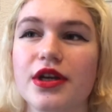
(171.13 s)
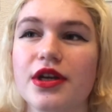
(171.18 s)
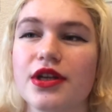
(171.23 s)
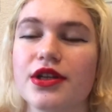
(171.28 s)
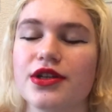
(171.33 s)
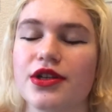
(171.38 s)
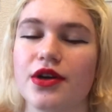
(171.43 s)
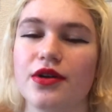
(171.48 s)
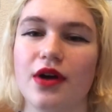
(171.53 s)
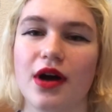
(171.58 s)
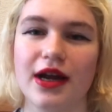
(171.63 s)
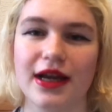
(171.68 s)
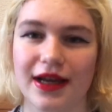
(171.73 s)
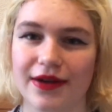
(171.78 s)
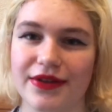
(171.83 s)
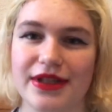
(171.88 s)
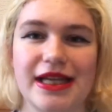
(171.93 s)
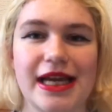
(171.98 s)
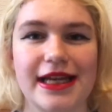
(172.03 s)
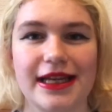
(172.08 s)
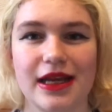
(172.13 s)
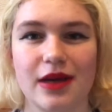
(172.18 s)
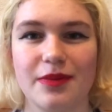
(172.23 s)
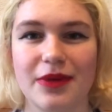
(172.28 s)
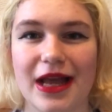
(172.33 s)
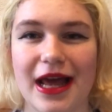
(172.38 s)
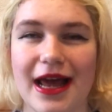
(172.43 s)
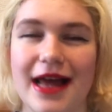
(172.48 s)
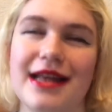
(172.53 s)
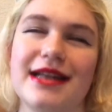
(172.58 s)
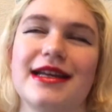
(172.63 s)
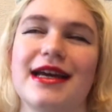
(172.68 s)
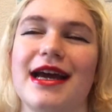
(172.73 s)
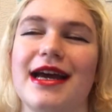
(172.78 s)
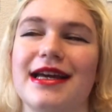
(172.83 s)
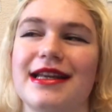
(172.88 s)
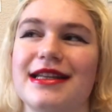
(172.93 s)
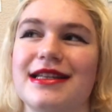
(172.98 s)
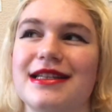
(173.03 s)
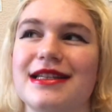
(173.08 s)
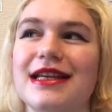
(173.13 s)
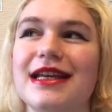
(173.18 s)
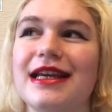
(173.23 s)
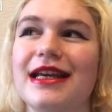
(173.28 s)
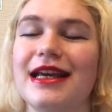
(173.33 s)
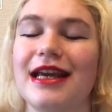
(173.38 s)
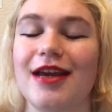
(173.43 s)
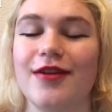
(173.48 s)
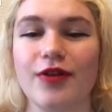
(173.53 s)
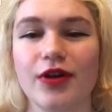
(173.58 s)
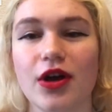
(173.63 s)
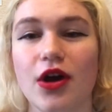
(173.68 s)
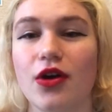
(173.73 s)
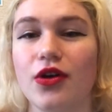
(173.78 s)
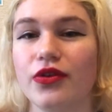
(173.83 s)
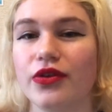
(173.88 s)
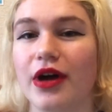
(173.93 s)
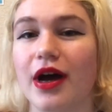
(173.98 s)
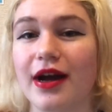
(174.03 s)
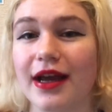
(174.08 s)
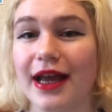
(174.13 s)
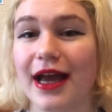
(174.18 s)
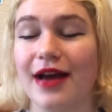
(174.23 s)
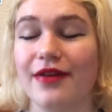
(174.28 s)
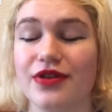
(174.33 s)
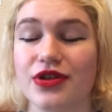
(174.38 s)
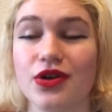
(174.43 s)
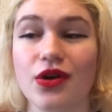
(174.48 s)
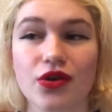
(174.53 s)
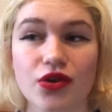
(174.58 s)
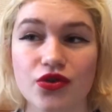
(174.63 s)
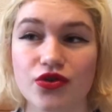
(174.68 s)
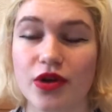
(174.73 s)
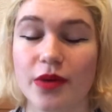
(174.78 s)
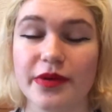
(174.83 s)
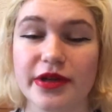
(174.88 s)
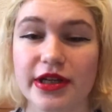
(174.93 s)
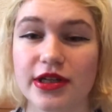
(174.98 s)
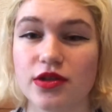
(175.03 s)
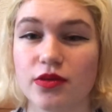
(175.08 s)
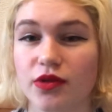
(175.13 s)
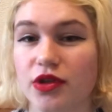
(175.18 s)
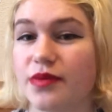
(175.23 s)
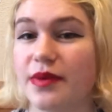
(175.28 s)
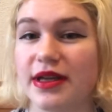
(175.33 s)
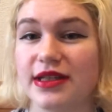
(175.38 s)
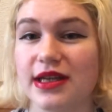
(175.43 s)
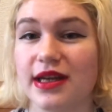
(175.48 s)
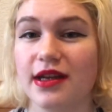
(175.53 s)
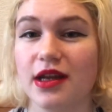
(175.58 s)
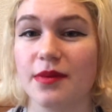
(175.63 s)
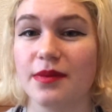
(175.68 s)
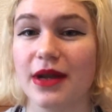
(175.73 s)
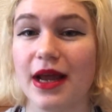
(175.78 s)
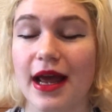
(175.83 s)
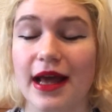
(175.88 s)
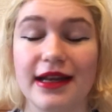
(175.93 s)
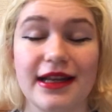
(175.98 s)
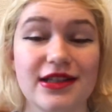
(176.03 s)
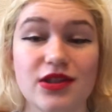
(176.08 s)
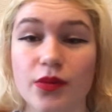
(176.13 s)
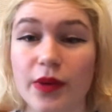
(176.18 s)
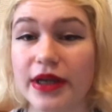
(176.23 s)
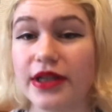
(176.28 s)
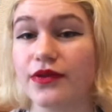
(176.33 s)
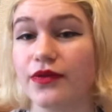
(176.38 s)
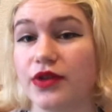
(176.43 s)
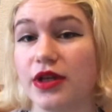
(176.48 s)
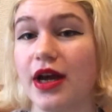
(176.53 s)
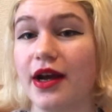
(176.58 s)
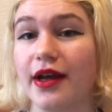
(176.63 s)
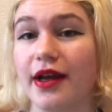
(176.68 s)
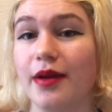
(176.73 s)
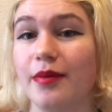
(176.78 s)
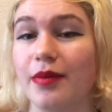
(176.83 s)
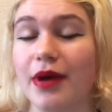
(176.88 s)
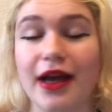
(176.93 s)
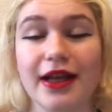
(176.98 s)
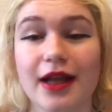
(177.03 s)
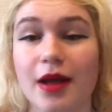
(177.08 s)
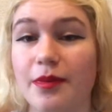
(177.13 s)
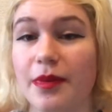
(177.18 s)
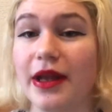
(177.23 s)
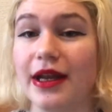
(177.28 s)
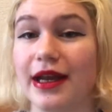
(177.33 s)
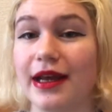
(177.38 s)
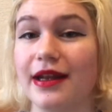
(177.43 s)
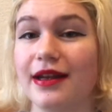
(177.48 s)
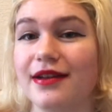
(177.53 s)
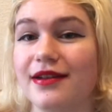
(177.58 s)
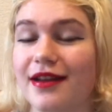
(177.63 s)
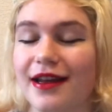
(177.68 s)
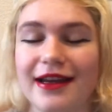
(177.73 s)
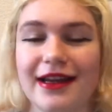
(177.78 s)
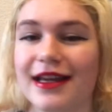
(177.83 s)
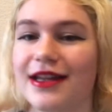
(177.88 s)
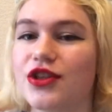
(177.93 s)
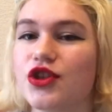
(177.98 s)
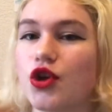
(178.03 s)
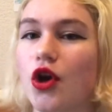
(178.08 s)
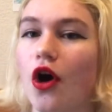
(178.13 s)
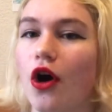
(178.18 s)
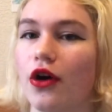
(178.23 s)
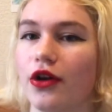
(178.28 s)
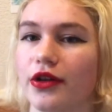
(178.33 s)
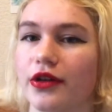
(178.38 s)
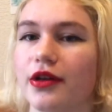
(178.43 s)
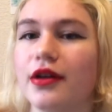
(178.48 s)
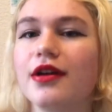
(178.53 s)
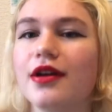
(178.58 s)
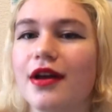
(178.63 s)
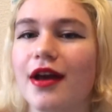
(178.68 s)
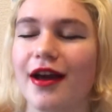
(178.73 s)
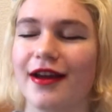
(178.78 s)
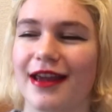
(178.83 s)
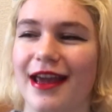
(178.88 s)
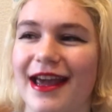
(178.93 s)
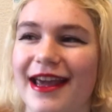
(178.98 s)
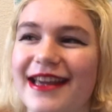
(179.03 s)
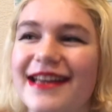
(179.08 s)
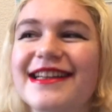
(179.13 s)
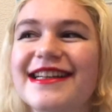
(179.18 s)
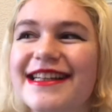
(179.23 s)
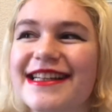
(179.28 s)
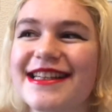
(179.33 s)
So I have a 10-year plan, and if a goal that I have is not contributing towards my 10-year plan, it's a waste of time and I bin it. It's gone, okay?